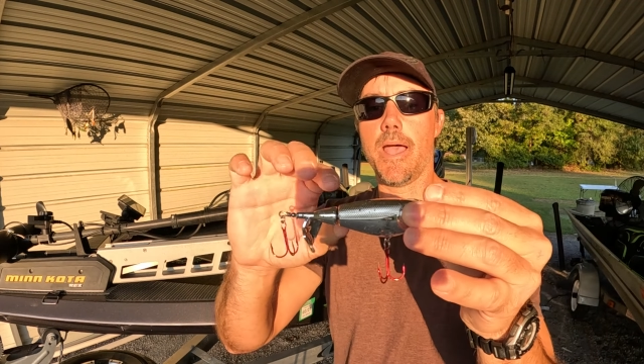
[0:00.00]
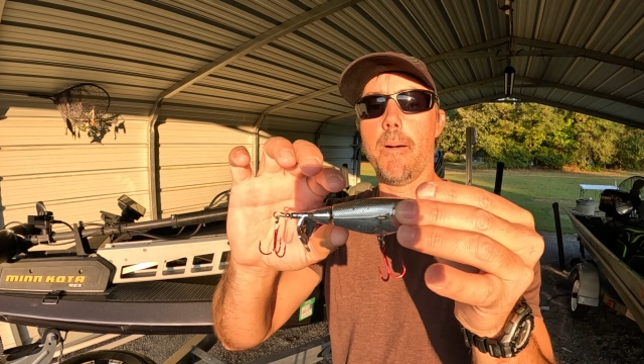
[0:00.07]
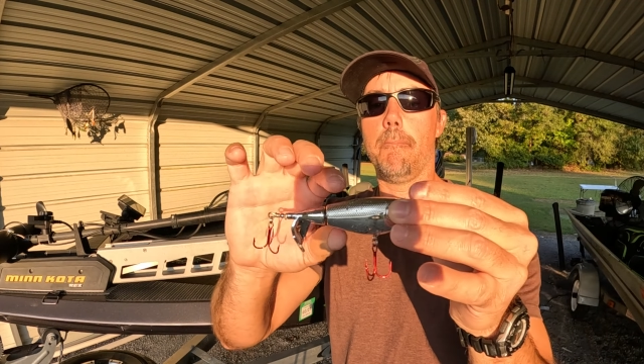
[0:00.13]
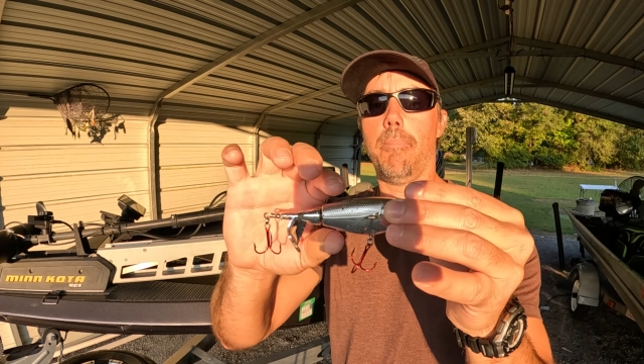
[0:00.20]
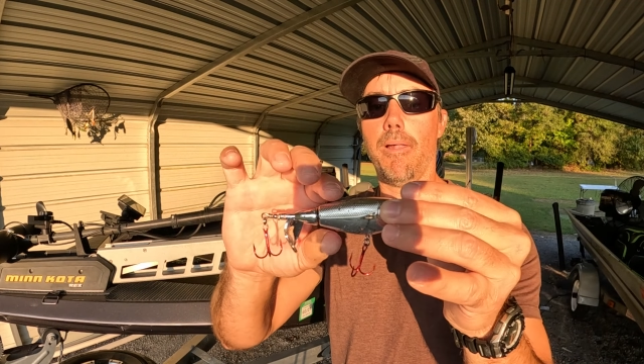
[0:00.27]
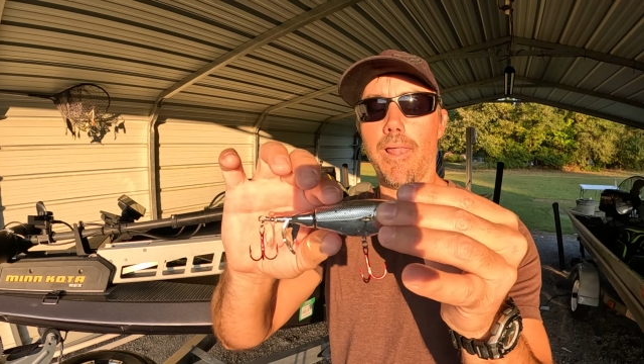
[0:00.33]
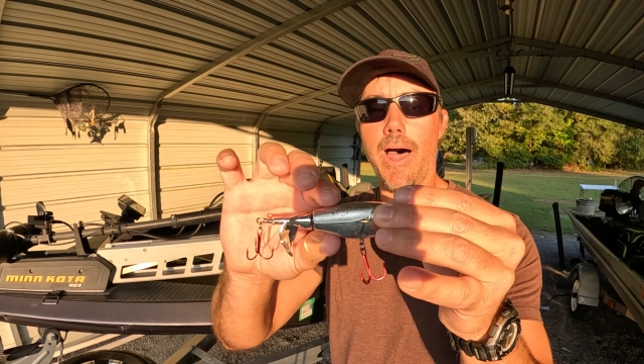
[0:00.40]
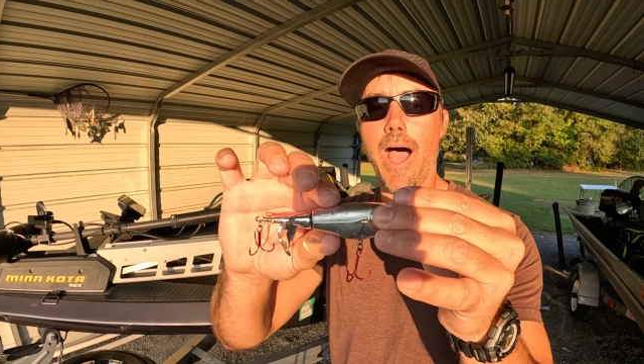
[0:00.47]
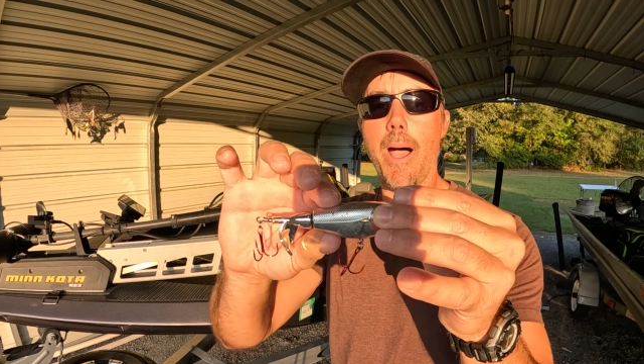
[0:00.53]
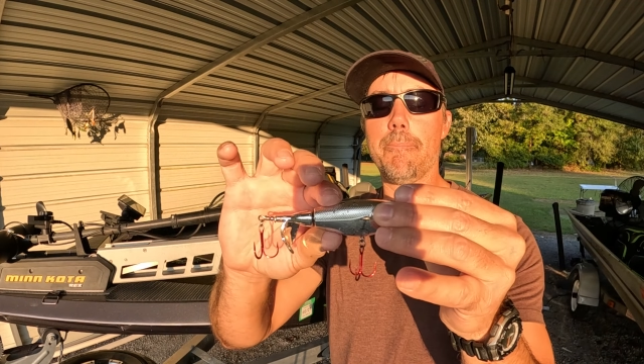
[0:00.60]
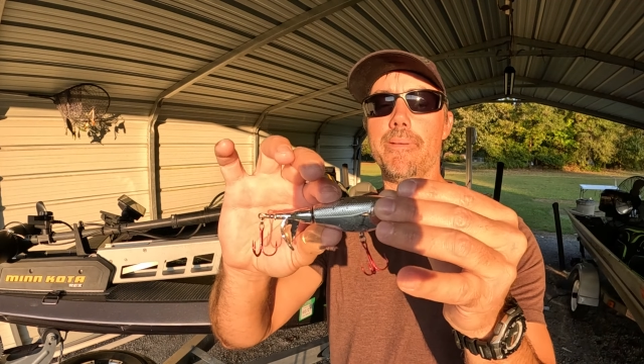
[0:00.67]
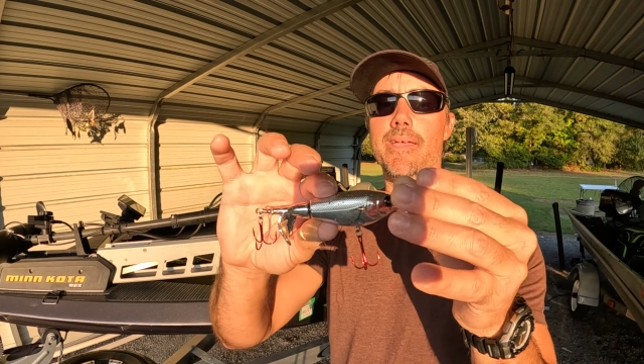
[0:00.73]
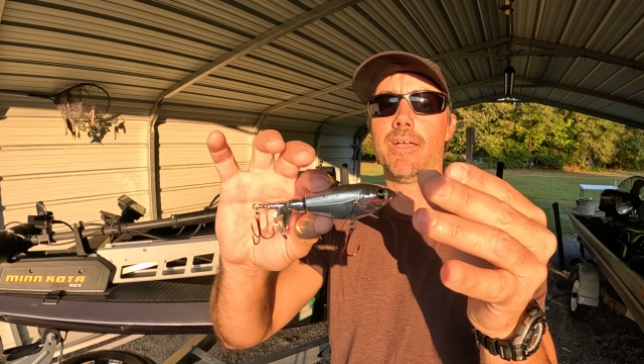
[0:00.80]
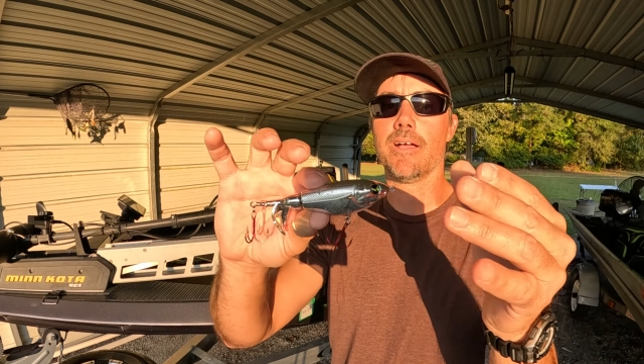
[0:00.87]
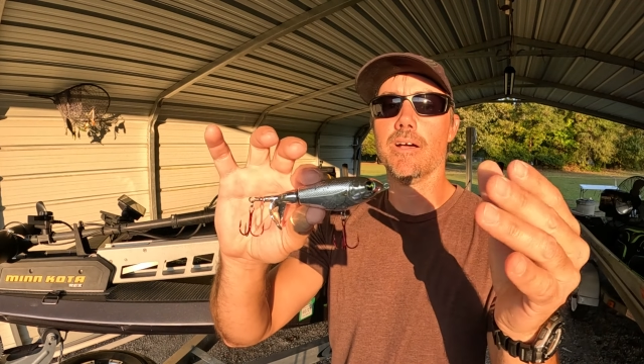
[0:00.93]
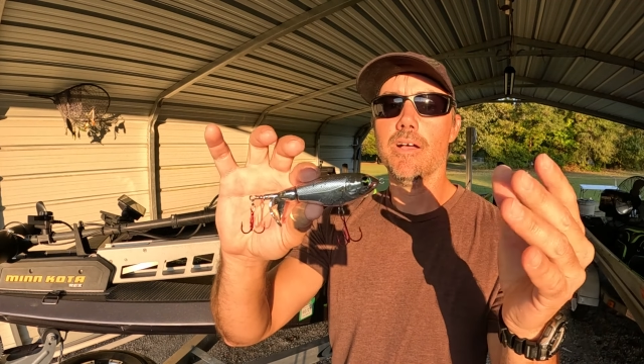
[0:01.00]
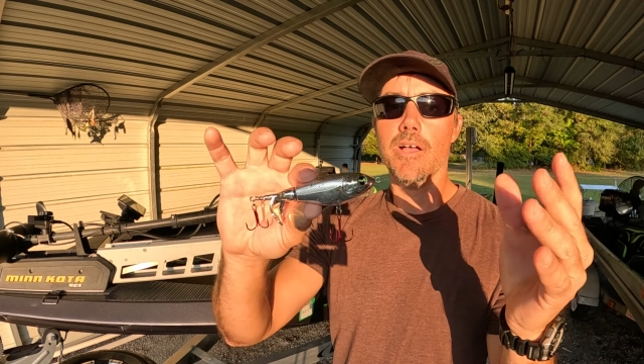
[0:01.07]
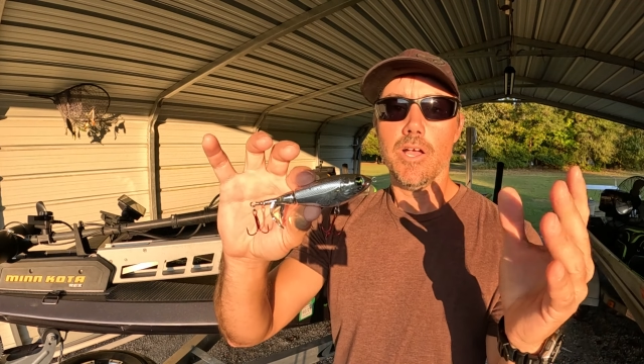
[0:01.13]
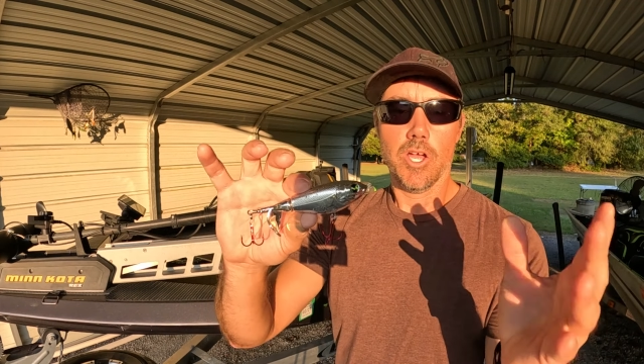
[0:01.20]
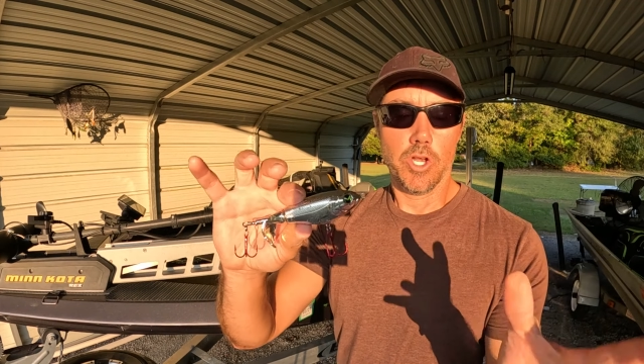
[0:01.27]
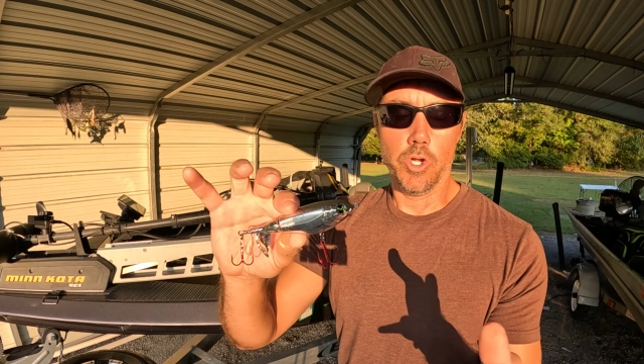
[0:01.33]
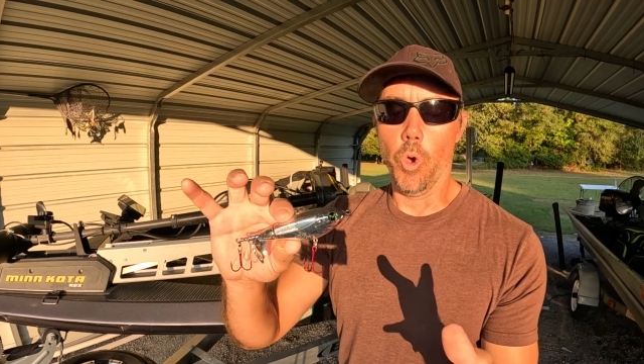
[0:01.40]
that plopping
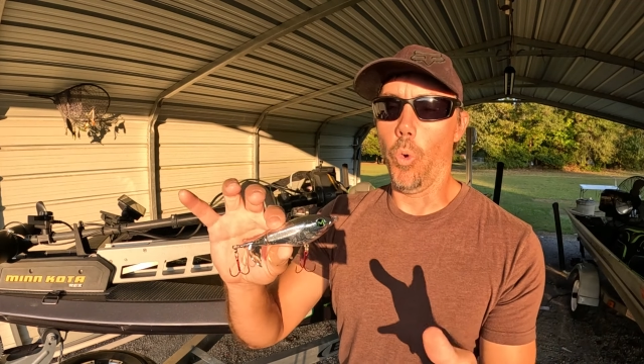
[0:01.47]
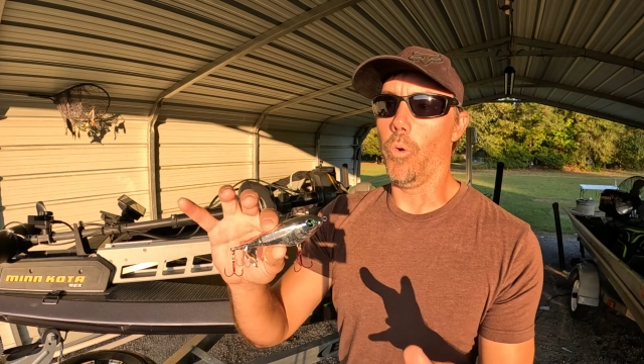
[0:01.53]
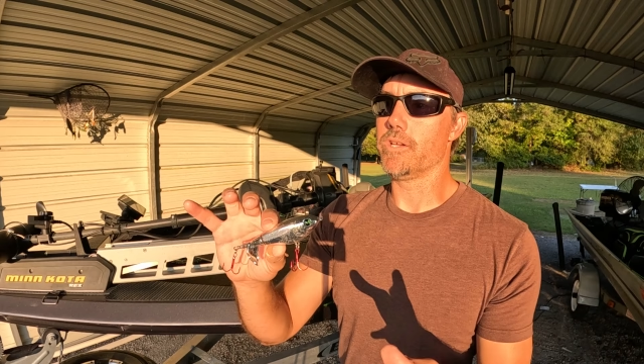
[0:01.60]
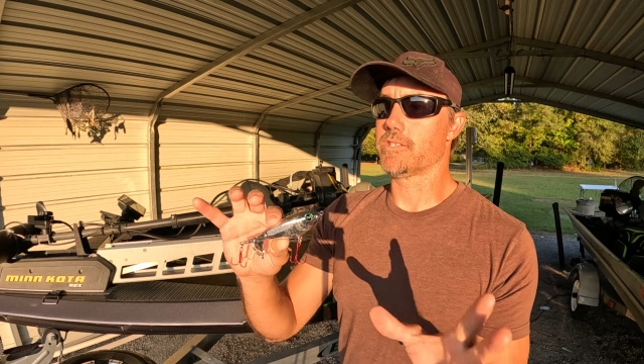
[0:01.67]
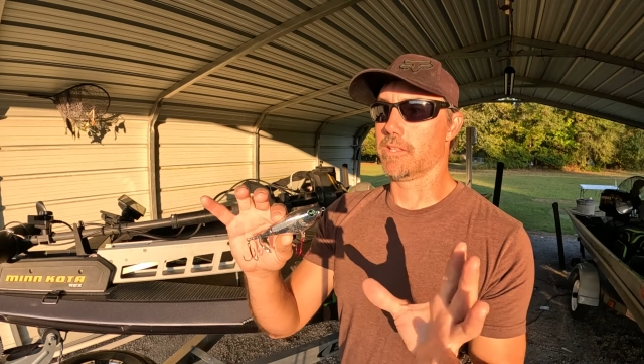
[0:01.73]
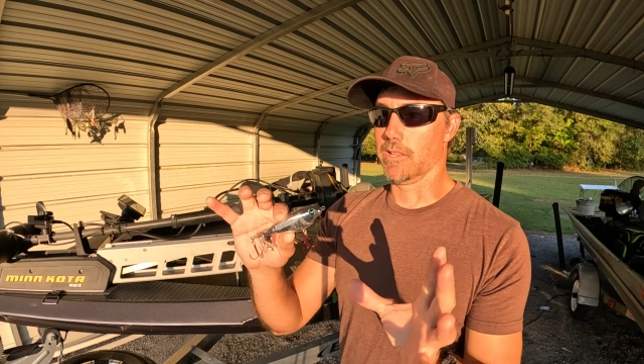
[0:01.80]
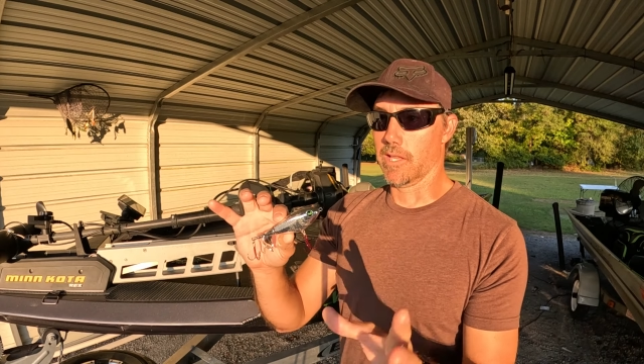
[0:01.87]
noise.